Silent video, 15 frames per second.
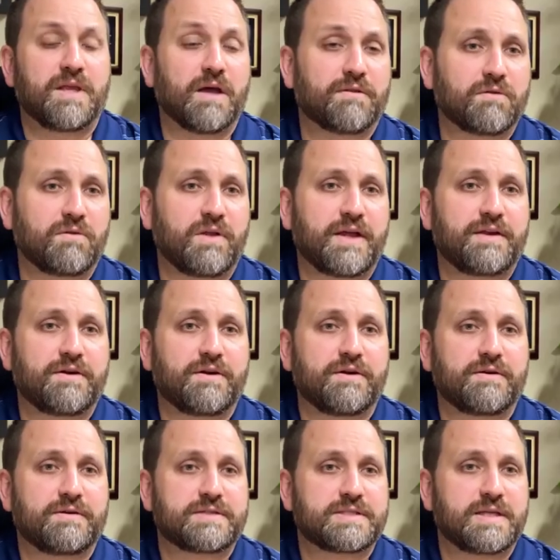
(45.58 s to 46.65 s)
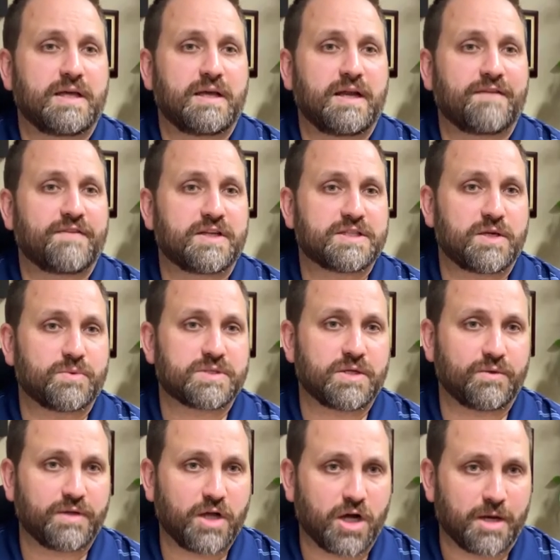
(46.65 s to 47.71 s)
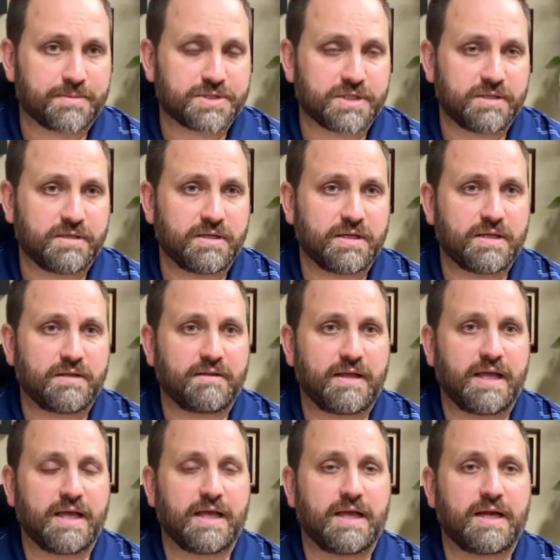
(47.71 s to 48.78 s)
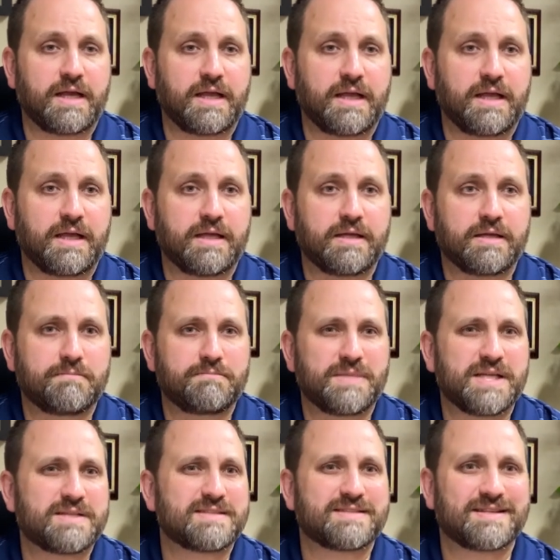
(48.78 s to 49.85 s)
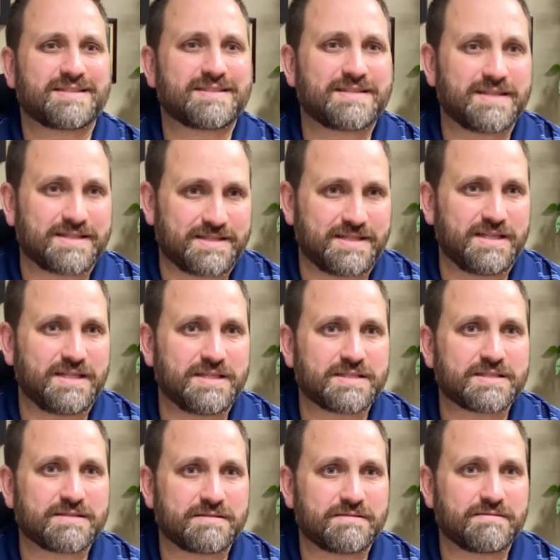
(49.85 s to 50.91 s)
other lender said FHA was the only option. They had a mid-660s